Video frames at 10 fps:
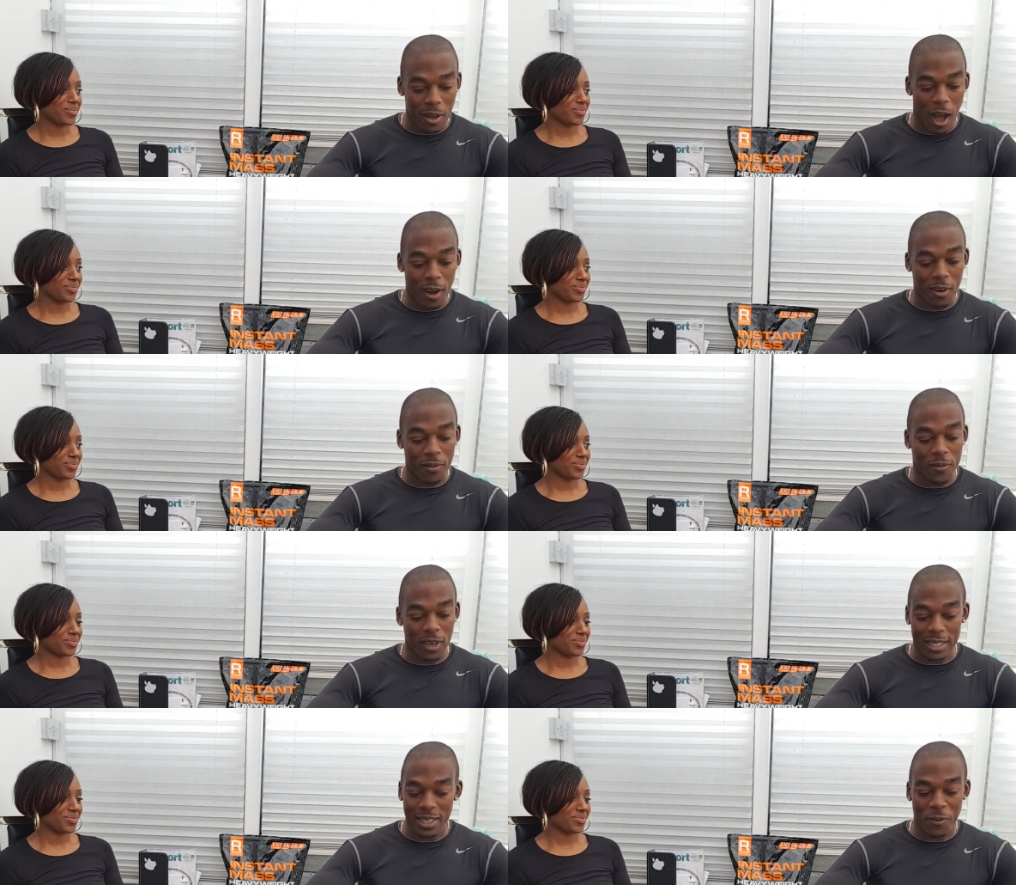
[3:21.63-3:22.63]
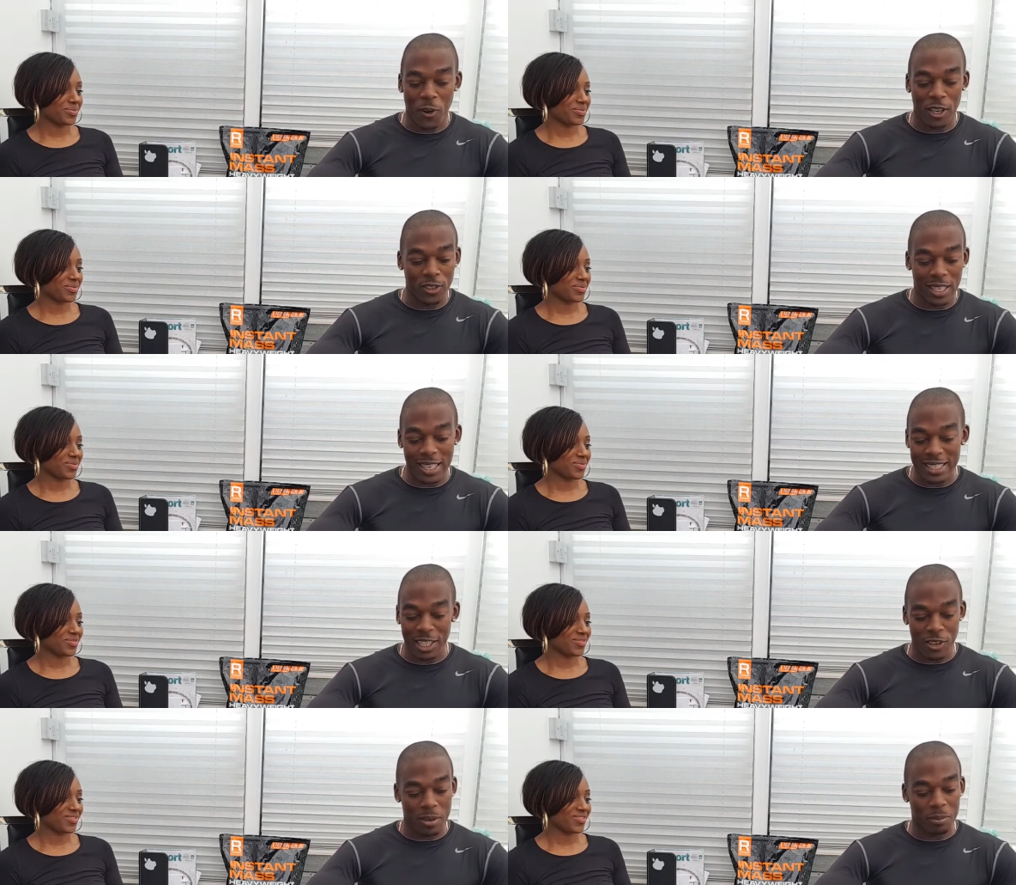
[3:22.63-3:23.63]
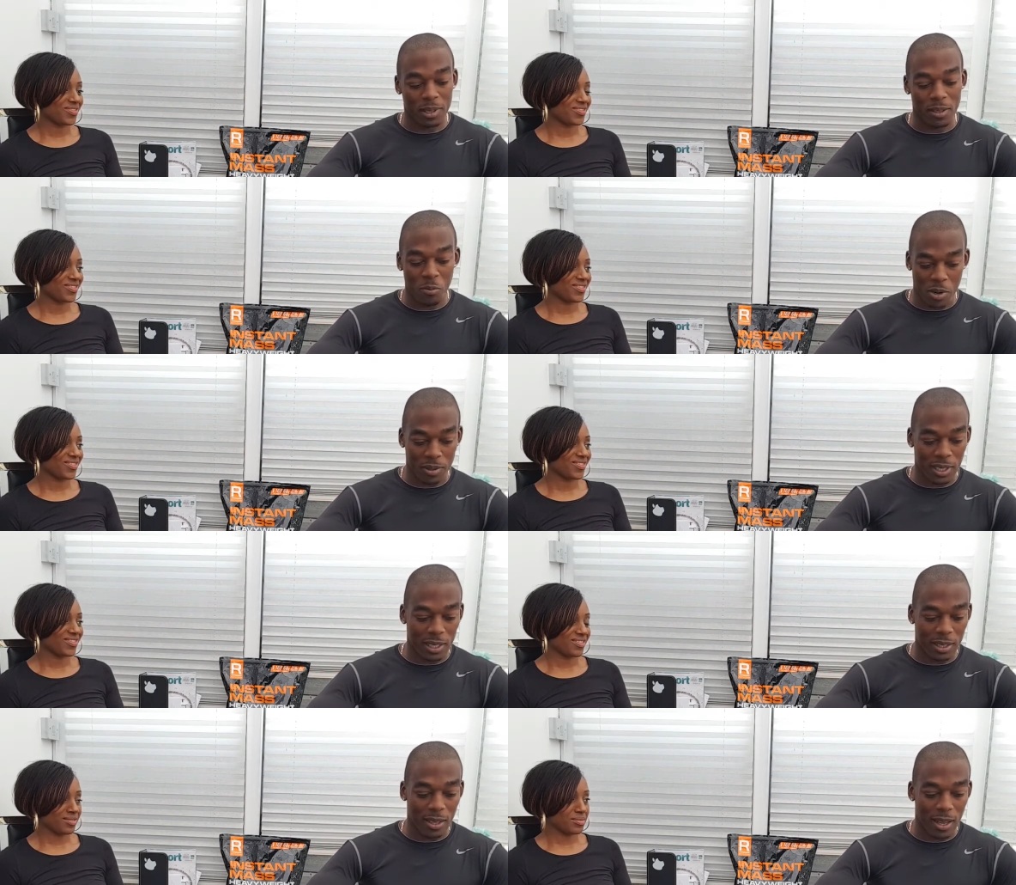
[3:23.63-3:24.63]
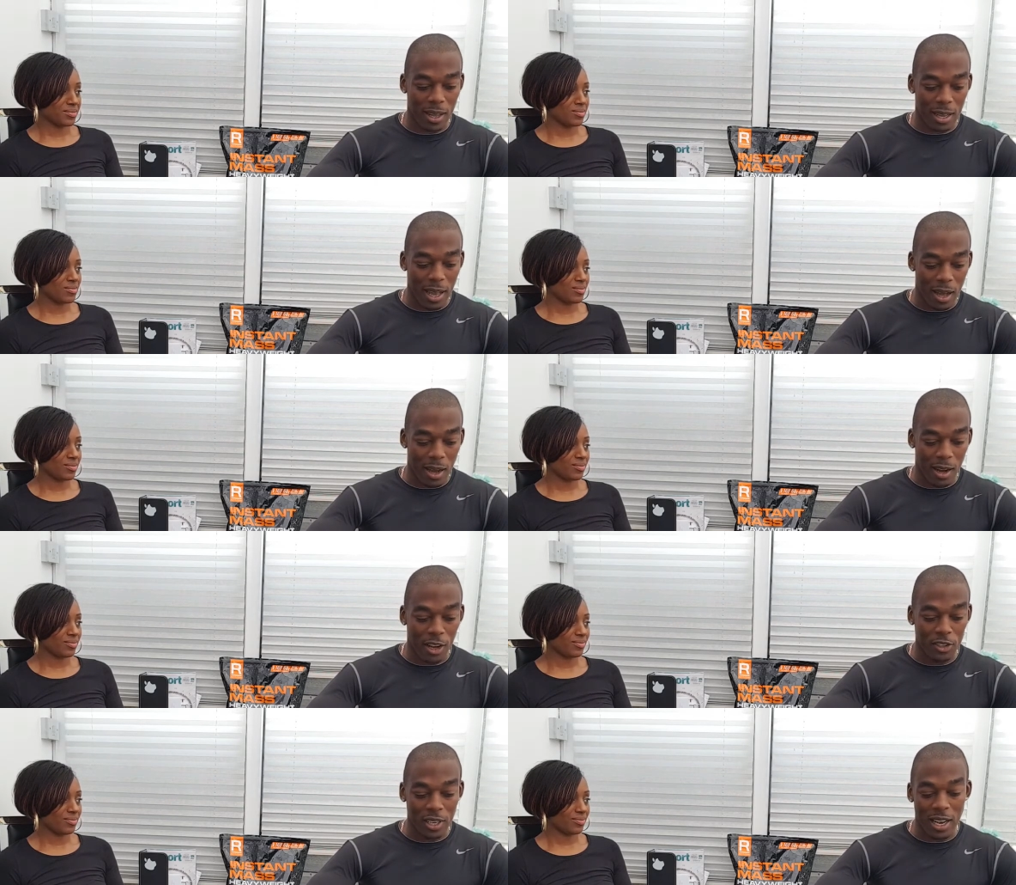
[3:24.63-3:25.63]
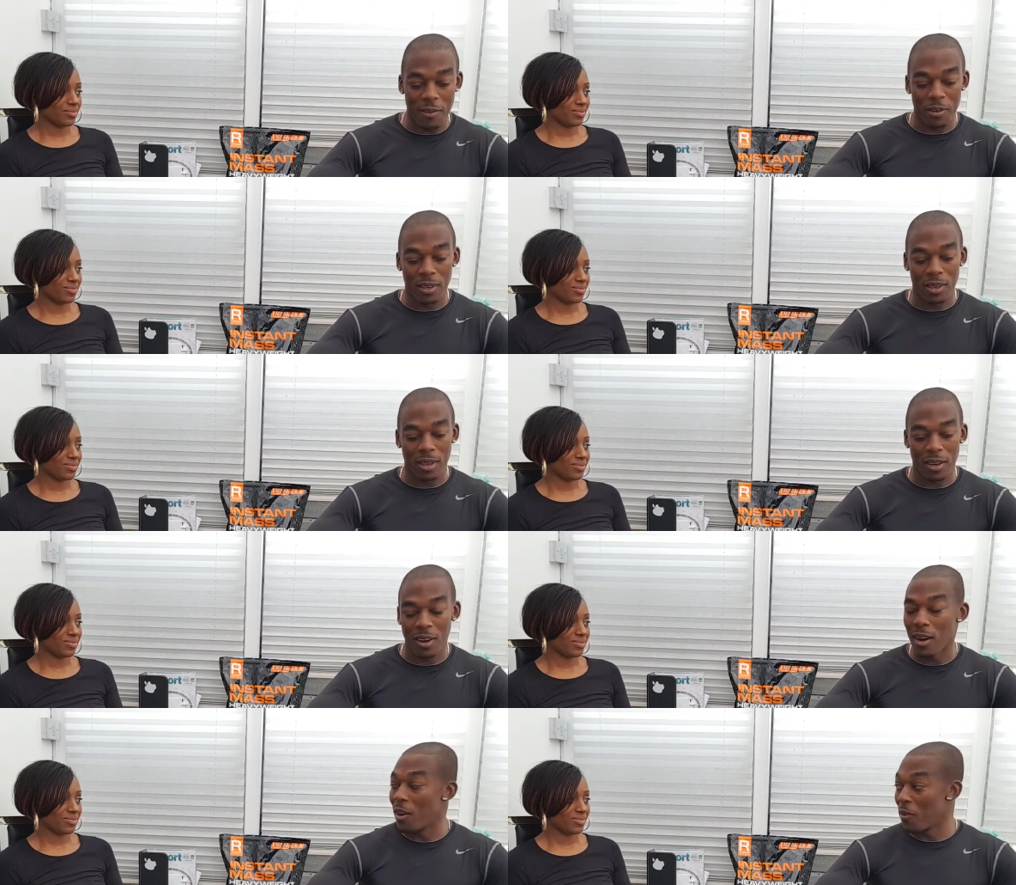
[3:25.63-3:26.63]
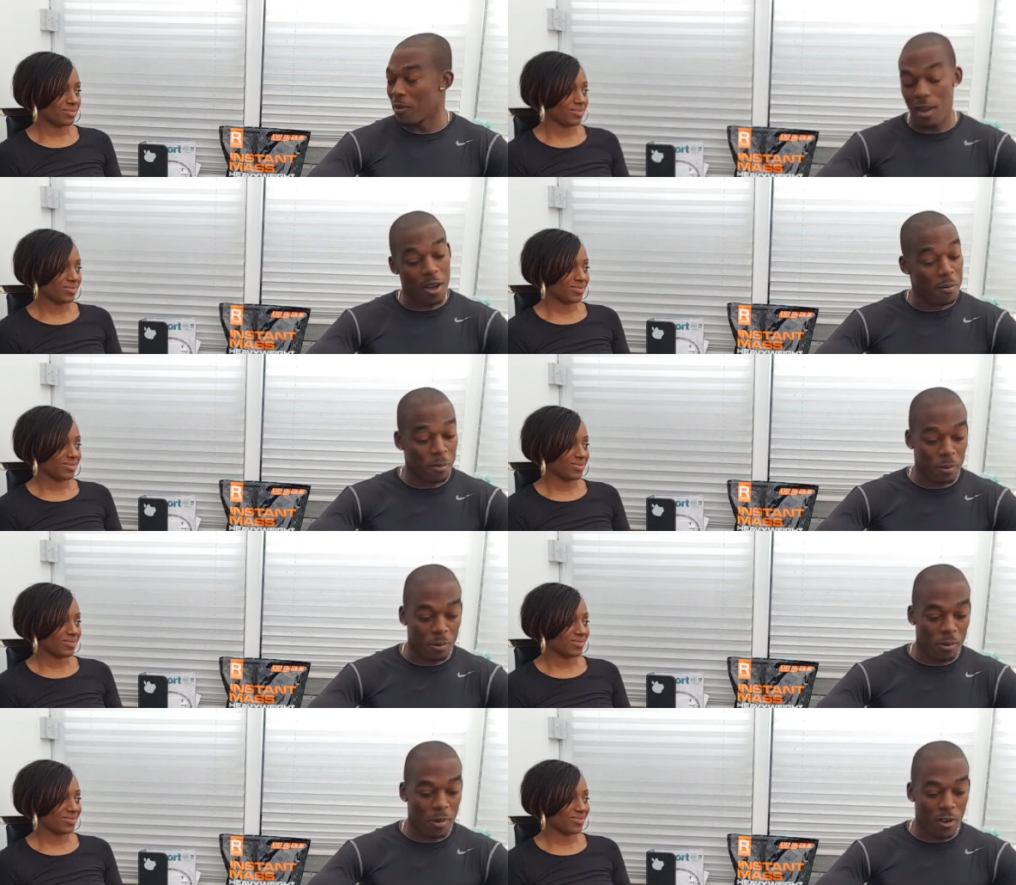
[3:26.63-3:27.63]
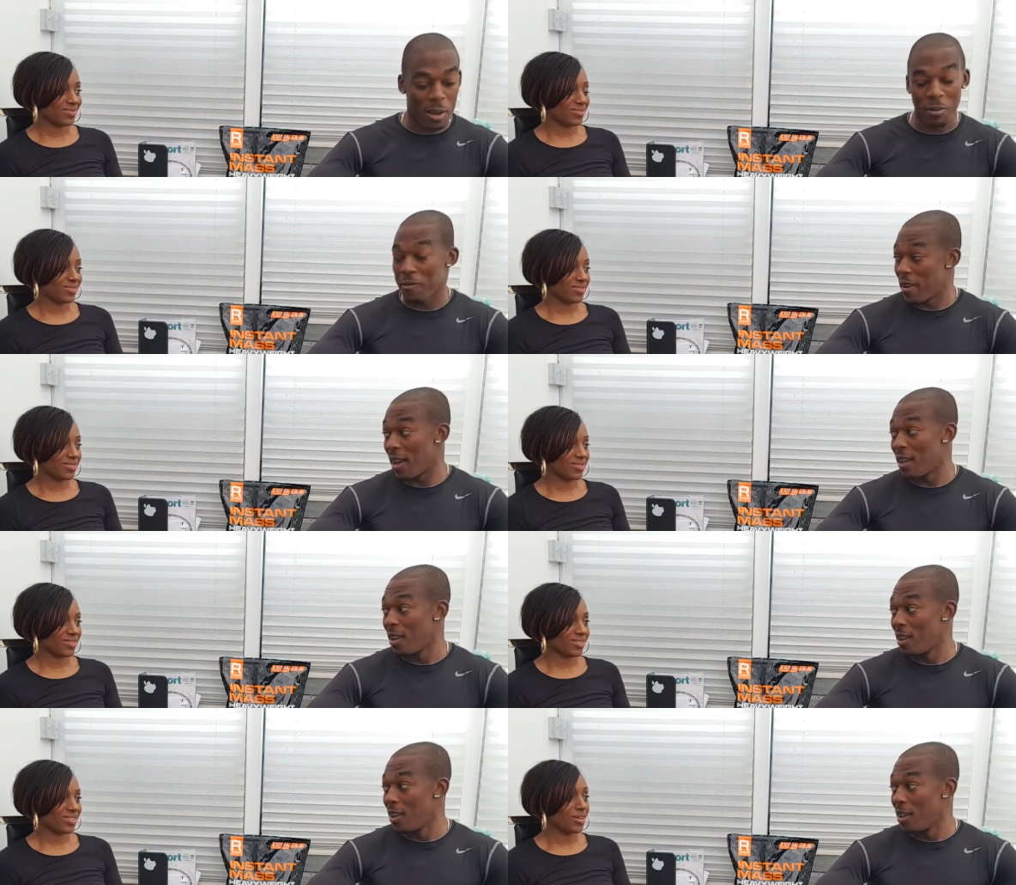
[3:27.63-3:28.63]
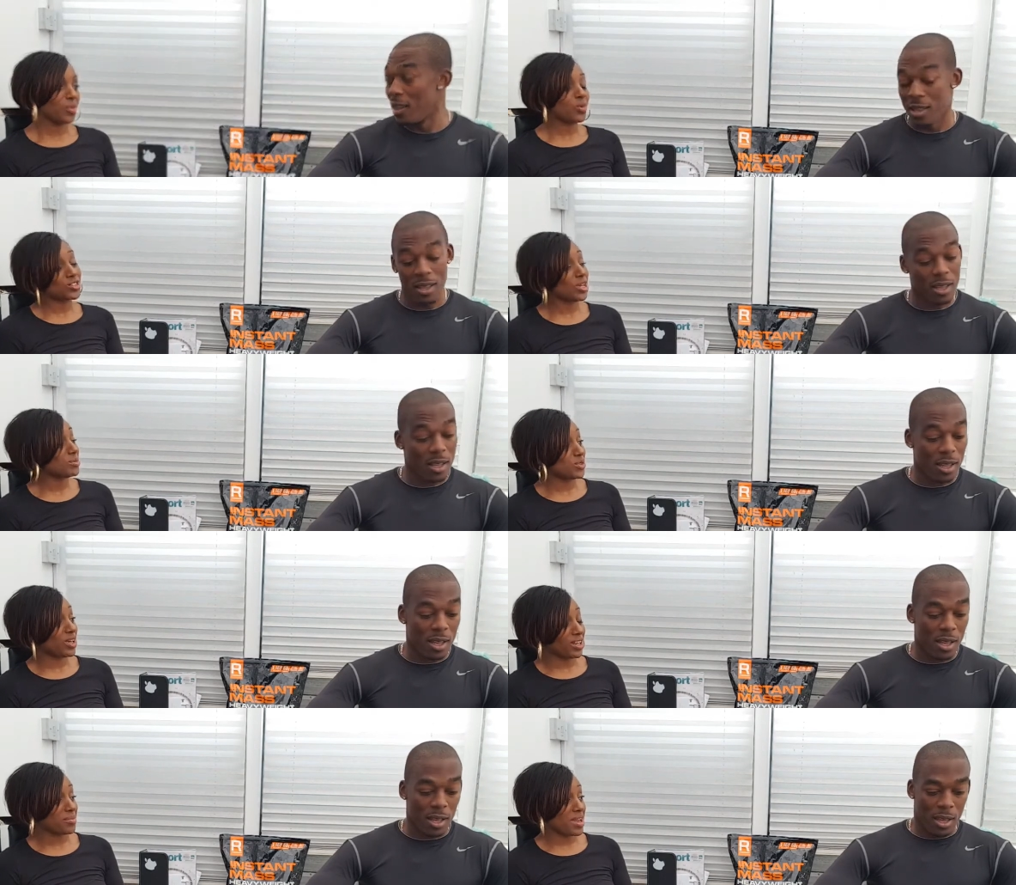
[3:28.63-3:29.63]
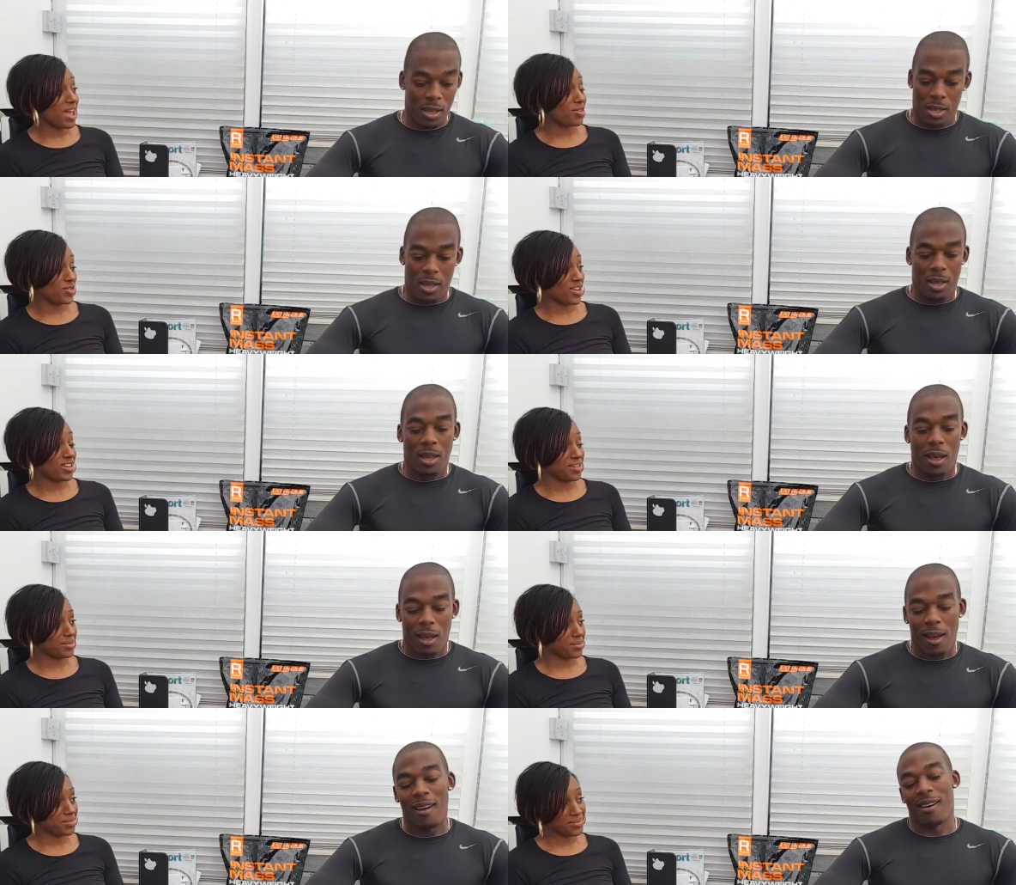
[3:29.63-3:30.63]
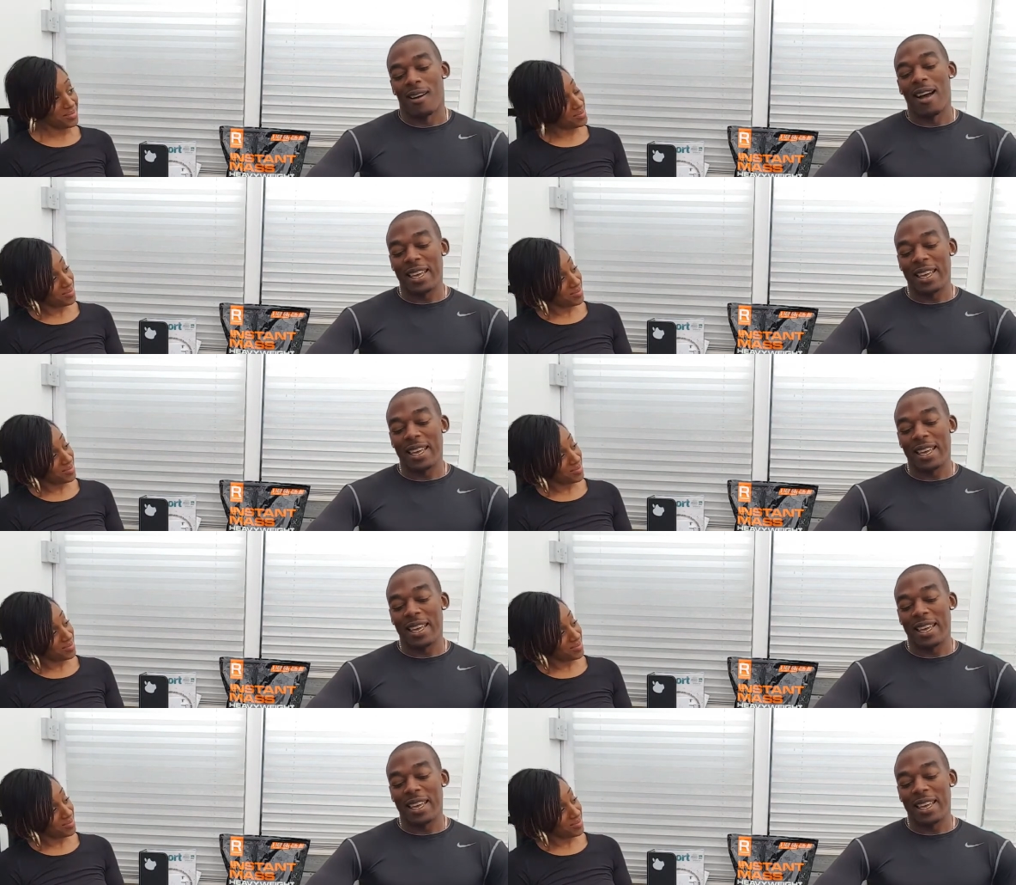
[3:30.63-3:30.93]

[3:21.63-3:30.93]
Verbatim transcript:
Speaker 1: I got like I said 418 grams of protein, mm -hmm. 111 um,
Speaker 2: grams of fat. What time do you get up now, bro?
Speaker 1: I